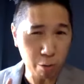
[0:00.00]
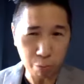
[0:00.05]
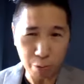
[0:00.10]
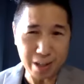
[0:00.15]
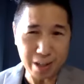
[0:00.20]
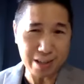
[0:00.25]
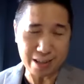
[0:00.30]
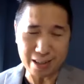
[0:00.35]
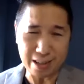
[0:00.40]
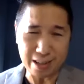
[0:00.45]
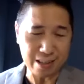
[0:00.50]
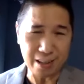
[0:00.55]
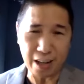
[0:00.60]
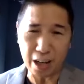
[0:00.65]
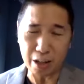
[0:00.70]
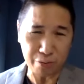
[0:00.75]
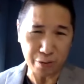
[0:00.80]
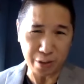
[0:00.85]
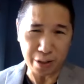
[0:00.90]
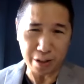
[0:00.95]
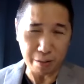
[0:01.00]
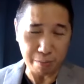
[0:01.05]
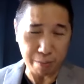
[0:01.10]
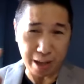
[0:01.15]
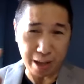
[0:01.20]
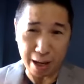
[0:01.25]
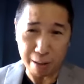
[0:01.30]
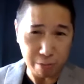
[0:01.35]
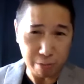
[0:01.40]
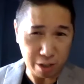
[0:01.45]
reason is not for you to
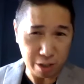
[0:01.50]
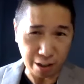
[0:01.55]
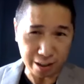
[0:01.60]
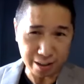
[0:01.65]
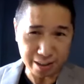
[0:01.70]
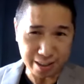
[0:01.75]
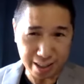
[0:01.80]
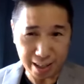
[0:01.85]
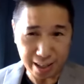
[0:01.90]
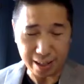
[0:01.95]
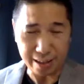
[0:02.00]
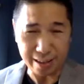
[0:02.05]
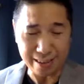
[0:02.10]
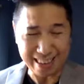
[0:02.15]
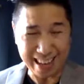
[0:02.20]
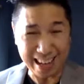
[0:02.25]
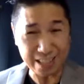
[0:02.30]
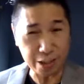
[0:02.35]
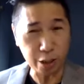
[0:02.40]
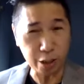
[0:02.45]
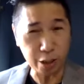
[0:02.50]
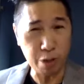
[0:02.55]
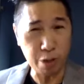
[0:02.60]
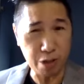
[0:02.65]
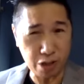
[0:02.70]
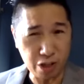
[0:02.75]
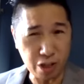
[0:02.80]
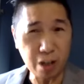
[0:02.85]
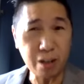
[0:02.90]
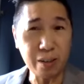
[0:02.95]
be MDRT. That's the
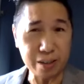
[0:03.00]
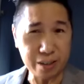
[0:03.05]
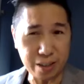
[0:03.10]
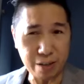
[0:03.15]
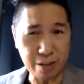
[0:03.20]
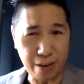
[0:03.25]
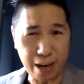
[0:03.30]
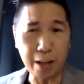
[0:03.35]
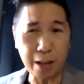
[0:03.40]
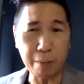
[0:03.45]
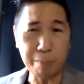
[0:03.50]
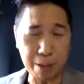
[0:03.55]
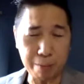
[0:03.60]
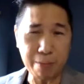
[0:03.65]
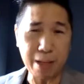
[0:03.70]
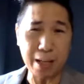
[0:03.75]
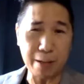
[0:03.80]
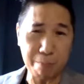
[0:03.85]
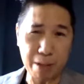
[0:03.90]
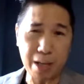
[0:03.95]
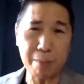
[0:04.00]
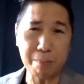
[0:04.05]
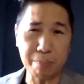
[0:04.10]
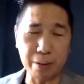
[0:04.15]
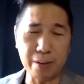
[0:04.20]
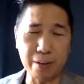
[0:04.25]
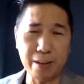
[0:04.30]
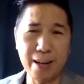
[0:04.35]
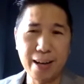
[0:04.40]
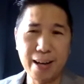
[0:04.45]
result of helping many
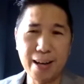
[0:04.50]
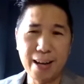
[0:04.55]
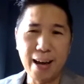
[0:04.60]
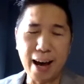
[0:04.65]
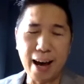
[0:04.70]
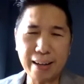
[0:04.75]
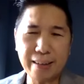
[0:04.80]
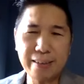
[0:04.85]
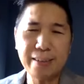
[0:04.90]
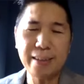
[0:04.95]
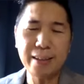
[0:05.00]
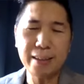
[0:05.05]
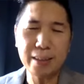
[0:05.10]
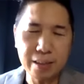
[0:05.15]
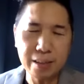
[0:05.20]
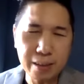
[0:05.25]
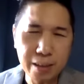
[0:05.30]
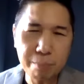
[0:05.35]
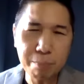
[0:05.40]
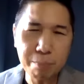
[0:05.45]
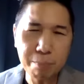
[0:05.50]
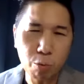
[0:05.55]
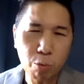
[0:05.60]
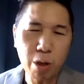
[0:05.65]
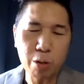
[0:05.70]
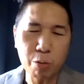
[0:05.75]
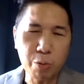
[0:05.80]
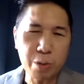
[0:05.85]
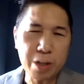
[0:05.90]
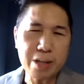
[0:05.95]
people. Okay. I think the number
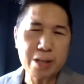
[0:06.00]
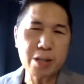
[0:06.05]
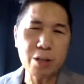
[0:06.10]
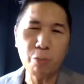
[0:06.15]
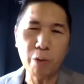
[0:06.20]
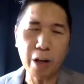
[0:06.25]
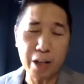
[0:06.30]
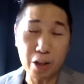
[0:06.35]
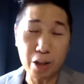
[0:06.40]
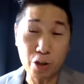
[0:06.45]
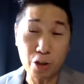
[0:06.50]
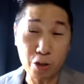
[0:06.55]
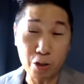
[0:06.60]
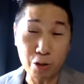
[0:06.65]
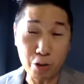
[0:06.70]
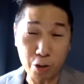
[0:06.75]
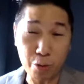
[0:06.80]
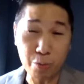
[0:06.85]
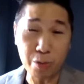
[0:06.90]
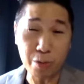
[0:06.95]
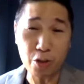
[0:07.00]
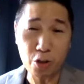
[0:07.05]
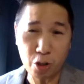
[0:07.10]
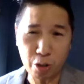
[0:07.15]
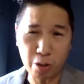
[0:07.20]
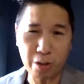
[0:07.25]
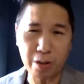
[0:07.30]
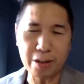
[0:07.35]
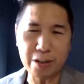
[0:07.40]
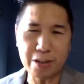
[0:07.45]
one reason why you should do
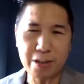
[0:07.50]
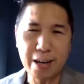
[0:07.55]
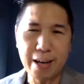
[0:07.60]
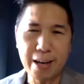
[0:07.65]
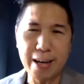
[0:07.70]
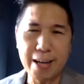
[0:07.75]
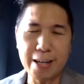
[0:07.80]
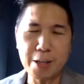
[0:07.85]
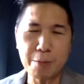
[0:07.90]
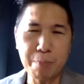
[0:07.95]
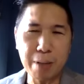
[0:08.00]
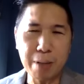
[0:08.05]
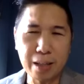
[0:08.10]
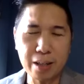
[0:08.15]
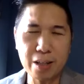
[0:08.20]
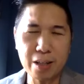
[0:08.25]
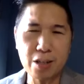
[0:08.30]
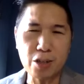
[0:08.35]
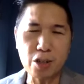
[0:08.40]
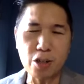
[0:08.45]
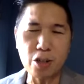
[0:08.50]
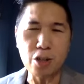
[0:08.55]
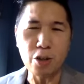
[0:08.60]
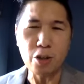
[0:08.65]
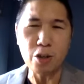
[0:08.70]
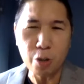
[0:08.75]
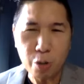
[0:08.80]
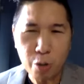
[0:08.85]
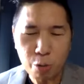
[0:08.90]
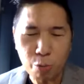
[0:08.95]
insurance is because
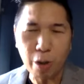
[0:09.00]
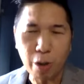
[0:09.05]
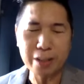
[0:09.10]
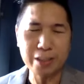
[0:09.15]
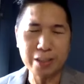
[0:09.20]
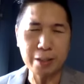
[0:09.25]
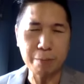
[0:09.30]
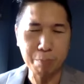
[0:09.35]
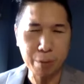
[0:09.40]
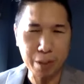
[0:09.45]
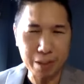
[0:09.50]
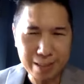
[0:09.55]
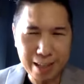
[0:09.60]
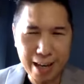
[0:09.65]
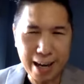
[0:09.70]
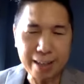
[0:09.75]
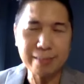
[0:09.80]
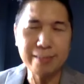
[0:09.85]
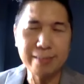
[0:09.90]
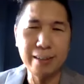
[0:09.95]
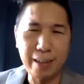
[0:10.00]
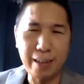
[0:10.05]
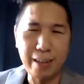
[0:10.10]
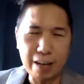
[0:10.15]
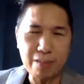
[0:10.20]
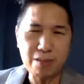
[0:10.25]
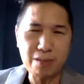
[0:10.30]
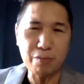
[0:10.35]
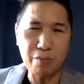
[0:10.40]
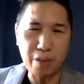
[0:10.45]
you want to protect the
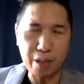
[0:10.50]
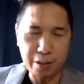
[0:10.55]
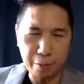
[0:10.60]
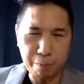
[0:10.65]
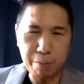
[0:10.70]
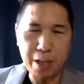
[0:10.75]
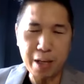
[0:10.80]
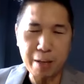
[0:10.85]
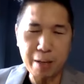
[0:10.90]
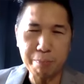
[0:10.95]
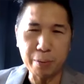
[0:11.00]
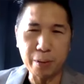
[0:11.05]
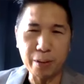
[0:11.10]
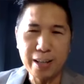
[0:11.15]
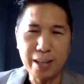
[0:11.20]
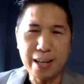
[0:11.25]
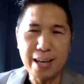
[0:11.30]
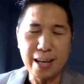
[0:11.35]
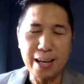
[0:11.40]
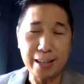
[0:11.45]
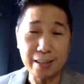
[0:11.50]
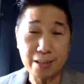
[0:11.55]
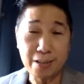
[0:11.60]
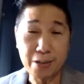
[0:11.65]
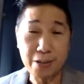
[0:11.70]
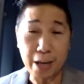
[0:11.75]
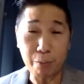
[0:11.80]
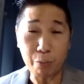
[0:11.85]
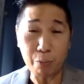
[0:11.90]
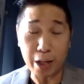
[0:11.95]
lives of other people in the
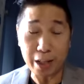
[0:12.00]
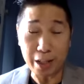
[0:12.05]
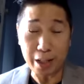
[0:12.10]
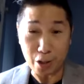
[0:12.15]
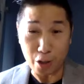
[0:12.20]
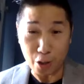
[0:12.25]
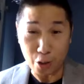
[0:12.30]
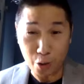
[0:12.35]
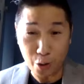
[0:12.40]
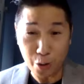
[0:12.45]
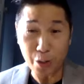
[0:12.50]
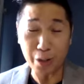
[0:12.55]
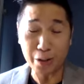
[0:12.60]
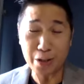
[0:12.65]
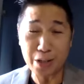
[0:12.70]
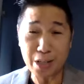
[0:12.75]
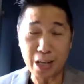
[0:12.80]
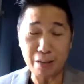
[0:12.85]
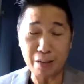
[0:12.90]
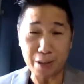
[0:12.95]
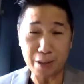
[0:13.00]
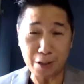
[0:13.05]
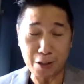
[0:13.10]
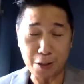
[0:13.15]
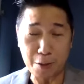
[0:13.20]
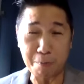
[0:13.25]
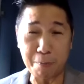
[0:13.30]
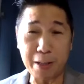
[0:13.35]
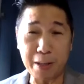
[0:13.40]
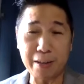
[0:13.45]
same way that you yourself
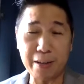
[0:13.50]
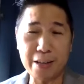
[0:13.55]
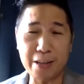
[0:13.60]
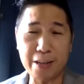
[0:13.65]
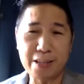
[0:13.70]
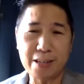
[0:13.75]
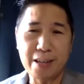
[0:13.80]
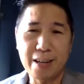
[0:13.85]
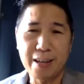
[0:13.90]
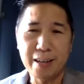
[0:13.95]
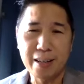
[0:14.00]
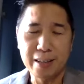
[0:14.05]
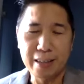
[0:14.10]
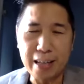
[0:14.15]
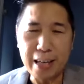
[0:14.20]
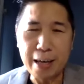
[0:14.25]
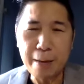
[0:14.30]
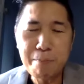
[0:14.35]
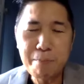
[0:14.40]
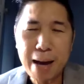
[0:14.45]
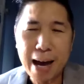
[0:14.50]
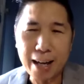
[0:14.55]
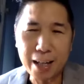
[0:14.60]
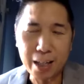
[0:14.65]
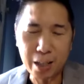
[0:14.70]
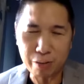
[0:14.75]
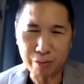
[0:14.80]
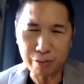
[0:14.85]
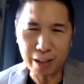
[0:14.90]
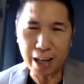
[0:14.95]
experience the
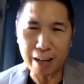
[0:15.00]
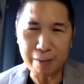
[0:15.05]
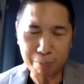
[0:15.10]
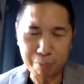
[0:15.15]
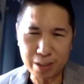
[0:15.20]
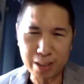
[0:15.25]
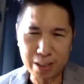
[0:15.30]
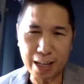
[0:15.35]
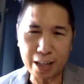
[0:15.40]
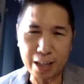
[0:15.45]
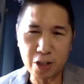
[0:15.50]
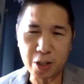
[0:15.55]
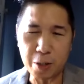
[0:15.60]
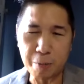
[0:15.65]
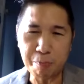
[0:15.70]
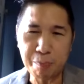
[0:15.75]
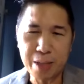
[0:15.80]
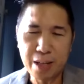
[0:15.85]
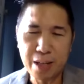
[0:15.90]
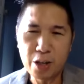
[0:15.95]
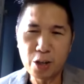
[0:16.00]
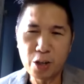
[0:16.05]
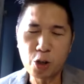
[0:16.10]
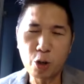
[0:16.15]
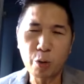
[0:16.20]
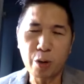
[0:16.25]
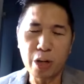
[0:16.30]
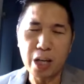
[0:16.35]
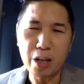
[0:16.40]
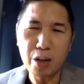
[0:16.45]
impact of life protection.
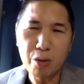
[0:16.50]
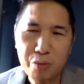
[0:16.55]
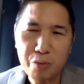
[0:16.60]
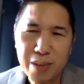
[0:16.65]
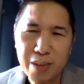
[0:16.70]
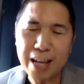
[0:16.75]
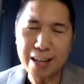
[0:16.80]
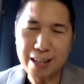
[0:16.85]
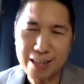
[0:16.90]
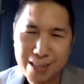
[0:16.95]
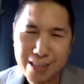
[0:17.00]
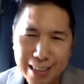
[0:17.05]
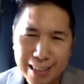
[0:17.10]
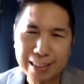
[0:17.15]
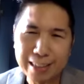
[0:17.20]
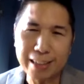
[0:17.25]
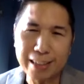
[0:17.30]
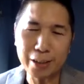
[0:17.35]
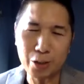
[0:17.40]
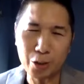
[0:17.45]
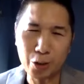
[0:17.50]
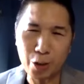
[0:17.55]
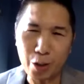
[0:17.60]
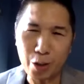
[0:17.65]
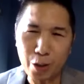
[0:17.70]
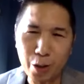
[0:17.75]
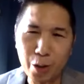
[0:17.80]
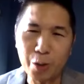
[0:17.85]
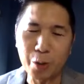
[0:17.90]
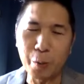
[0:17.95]
So if that is clear to
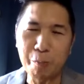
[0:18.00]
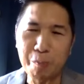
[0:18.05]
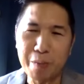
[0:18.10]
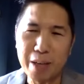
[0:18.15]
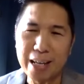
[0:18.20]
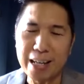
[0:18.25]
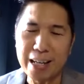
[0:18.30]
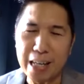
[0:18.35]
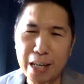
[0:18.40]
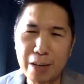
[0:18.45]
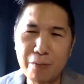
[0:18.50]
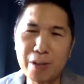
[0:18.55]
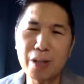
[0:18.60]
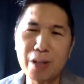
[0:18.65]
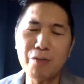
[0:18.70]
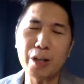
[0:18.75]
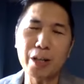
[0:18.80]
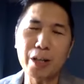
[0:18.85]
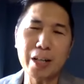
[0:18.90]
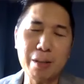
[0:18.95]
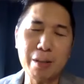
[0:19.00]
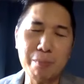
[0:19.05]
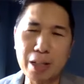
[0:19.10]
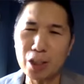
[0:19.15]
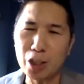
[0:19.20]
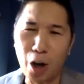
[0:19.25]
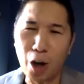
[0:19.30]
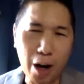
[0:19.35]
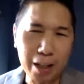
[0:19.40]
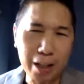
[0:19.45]
you, even if you're going to be
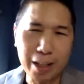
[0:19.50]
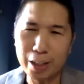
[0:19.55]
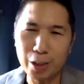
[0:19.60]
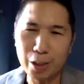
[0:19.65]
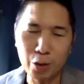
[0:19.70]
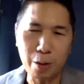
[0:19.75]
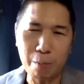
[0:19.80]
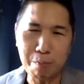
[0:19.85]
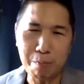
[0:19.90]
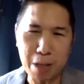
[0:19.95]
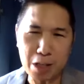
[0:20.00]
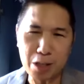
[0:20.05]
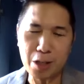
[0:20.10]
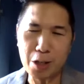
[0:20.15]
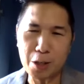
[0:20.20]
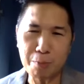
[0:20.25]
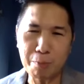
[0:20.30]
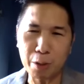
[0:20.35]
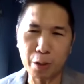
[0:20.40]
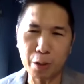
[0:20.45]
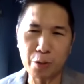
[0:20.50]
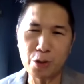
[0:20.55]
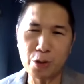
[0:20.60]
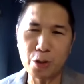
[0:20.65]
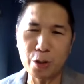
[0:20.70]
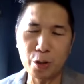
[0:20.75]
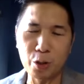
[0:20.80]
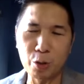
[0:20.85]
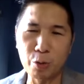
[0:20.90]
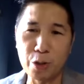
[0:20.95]
talking to a business
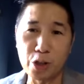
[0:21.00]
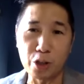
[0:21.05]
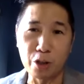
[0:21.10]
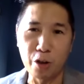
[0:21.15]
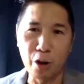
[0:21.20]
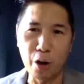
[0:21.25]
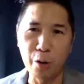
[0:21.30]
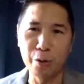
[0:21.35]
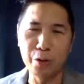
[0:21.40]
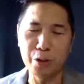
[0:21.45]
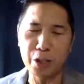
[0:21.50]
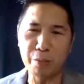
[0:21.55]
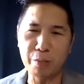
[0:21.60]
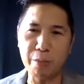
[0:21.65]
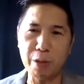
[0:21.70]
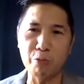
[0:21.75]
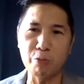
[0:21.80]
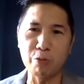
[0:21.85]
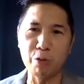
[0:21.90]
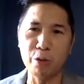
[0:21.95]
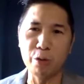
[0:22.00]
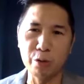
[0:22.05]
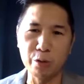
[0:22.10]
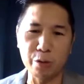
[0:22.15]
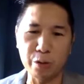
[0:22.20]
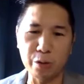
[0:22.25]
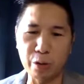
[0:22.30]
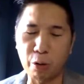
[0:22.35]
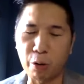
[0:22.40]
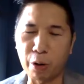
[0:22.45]
person who is known to be
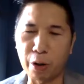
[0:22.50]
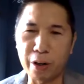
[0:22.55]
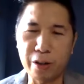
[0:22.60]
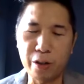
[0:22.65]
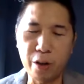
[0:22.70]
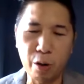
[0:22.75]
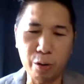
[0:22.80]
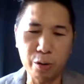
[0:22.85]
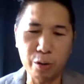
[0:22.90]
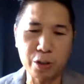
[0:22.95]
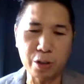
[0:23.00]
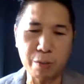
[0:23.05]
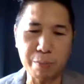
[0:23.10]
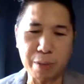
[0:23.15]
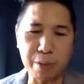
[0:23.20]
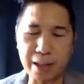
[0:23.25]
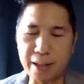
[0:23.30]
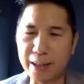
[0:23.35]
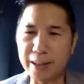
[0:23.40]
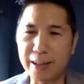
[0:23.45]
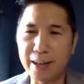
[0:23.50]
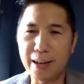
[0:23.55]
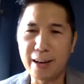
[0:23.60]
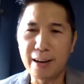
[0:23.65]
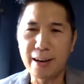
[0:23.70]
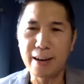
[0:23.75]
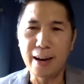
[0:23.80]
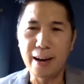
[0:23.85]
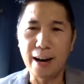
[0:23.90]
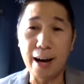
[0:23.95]
rude or known to be
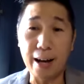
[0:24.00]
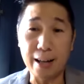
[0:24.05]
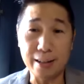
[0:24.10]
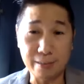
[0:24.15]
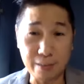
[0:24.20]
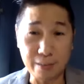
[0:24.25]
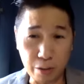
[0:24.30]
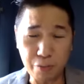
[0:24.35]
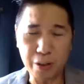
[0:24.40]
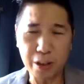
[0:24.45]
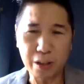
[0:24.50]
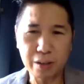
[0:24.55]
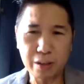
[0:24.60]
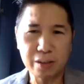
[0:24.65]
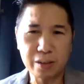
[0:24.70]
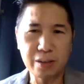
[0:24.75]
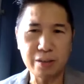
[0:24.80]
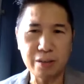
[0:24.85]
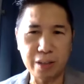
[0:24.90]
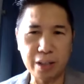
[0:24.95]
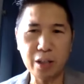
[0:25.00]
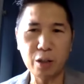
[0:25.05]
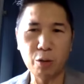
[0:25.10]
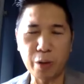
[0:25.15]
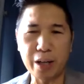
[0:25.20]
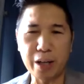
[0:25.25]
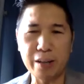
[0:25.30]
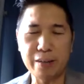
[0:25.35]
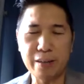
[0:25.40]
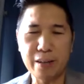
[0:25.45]
difficult to deal
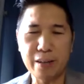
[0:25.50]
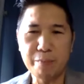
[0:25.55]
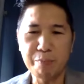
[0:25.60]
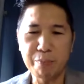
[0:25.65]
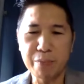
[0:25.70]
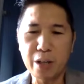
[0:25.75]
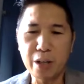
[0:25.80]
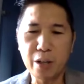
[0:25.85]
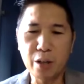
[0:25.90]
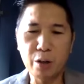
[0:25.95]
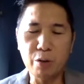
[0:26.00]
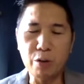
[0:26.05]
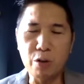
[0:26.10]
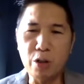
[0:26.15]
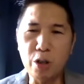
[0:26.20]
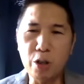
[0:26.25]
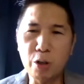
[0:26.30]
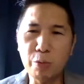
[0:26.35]
with, you